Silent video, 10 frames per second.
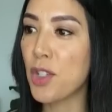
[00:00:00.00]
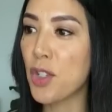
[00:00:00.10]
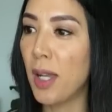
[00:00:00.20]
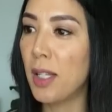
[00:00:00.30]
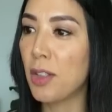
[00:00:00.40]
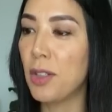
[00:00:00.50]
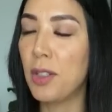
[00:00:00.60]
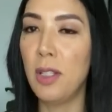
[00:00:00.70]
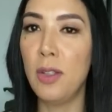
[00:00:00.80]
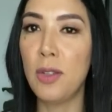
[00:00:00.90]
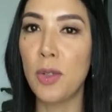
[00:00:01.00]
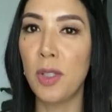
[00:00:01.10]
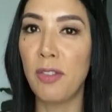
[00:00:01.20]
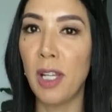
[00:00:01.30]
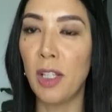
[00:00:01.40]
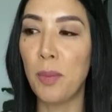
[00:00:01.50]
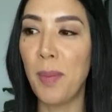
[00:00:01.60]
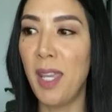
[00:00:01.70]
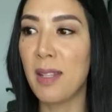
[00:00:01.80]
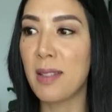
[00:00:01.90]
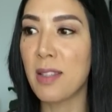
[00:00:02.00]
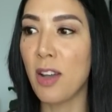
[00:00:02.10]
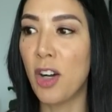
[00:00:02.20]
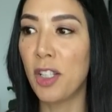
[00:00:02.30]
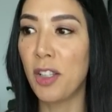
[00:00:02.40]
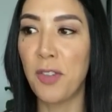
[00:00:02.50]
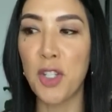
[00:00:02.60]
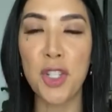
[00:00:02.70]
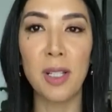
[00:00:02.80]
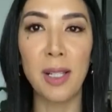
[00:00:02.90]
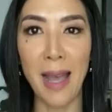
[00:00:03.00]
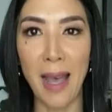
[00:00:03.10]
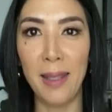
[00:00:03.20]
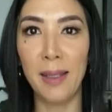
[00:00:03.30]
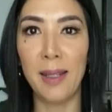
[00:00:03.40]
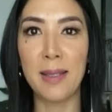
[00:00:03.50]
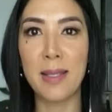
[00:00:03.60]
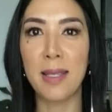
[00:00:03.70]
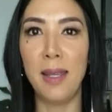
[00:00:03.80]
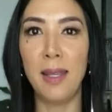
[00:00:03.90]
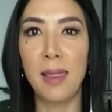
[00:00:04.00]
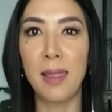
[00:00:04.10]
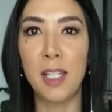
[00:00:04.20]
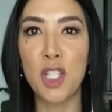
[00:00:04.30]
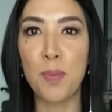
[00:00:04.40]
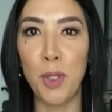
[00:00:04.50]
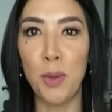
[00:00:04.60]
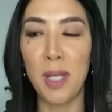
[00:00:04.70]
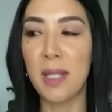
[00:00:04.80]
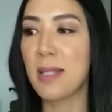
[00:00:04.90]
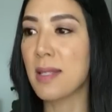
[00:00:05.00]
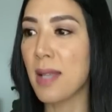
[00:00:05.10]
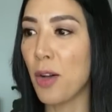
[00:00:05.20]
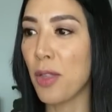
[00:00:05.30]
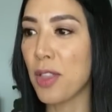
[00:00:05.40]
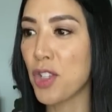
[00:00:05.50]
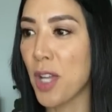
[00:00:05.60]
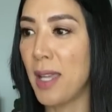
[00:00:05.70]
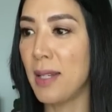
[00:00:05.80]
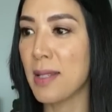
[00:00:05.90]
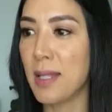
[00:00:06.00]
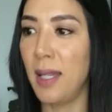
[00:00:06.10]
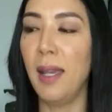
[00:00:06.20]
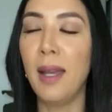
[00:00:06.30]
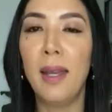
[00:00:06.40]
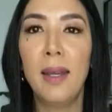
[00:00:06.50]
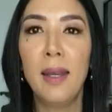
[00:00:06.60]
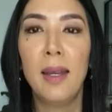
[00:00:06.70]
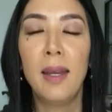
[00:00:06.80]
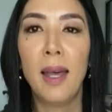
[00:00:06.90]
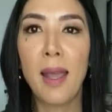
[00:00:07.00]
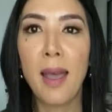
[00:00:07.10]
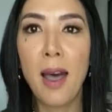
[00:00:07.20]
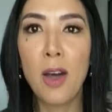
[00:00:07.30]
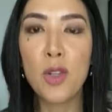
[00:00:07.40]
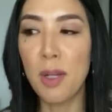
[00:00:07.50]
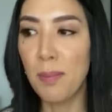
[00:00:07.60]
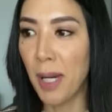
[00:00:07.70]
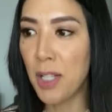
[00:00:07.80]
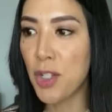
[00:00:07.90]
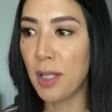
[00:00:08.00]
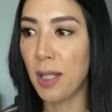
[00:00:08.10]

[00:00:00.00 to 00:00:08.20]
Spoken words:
China continues to develop its artificial islands in the disputed South China Sea. At a House budget